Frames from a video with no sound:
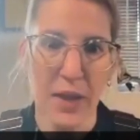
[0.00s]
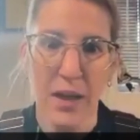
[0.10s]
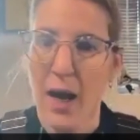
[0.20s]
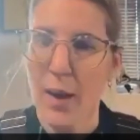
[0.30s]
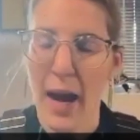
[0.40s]

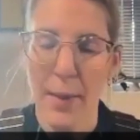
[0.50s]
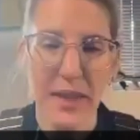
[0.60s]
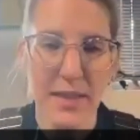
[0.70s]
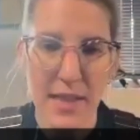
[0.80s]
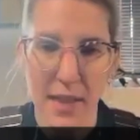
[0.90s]
I'm happy
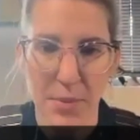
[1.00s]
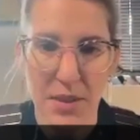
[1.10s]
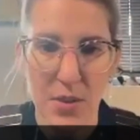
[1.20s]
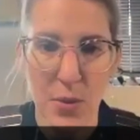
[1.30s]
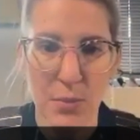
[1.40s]
to set up a
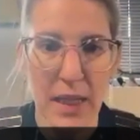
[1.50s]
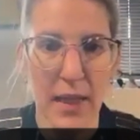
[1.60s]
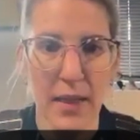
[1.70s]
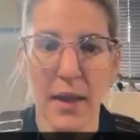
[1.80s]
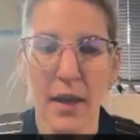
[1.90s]
Zoom
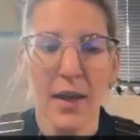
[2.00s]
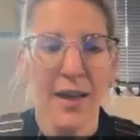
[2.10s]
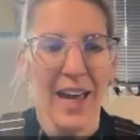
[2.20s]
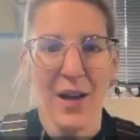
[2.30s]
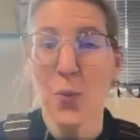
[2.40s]
meeting
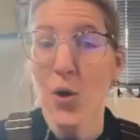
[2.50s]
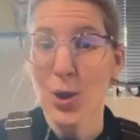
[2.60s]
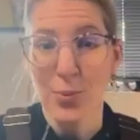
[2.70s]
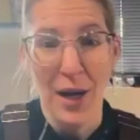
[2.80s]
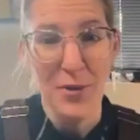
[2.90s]
and work
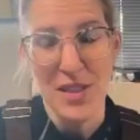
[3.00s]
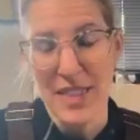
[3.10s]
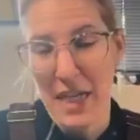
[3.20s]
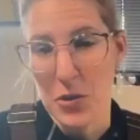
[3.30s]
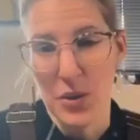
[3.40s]
around your
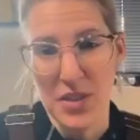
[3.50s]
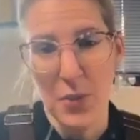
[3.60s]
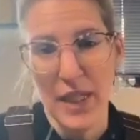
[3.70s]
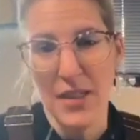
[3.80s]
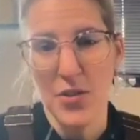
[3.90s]
schedule so
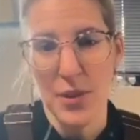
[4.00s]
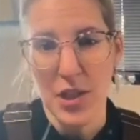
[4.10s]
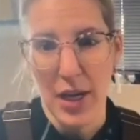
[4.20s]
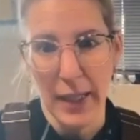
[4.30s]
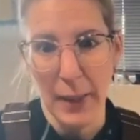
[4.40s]
we can do a
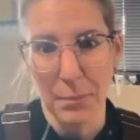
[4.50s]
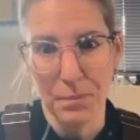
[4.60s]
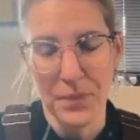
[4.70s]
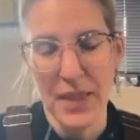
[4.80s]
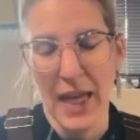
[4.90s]
check-in.
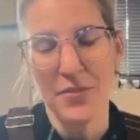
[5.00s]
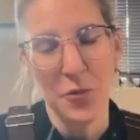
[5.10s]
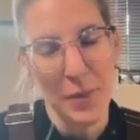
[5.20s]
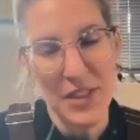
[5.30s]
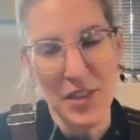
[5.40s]
That
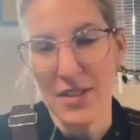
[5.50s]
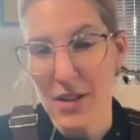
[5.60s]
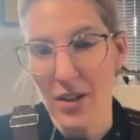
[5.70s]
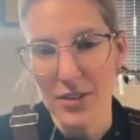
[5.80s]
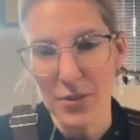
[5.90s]
information is
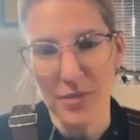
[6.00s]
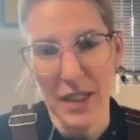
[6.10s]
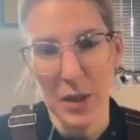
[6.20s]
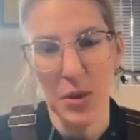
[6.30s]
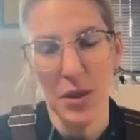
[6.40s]
also
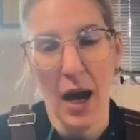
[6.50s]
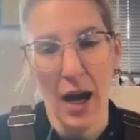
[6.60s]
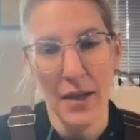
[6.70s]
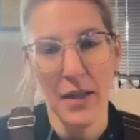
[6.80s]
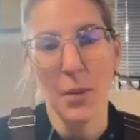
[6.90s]
available
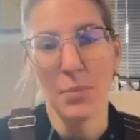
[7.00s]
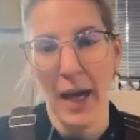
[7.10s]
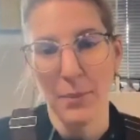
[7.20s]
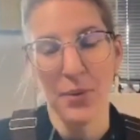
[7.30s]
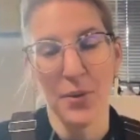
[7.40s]
on
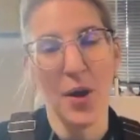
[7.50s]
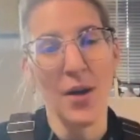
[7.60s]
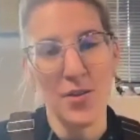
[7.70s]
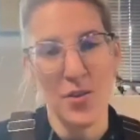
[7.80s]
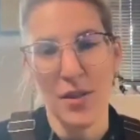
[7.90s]
Blackboard
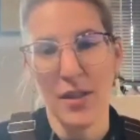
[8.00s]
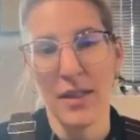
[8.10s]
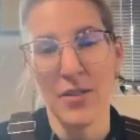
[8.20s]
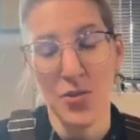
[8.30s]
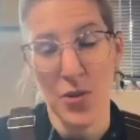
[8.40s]
under the
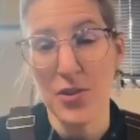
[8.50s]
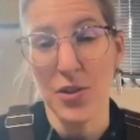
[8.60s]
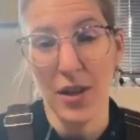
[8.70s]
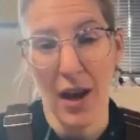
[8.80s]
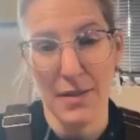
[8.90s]
instructor
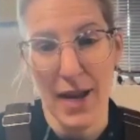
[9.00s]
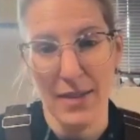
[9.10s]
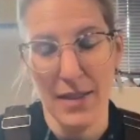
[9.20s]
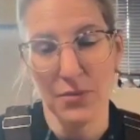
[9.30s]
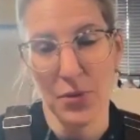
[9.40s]

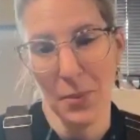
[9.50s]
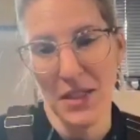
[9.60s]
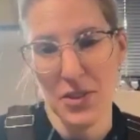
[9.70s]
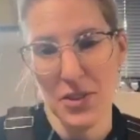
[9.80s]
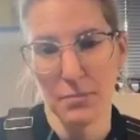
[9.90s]
contact
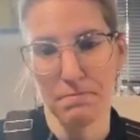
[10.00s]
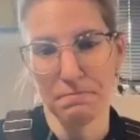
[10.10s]
information.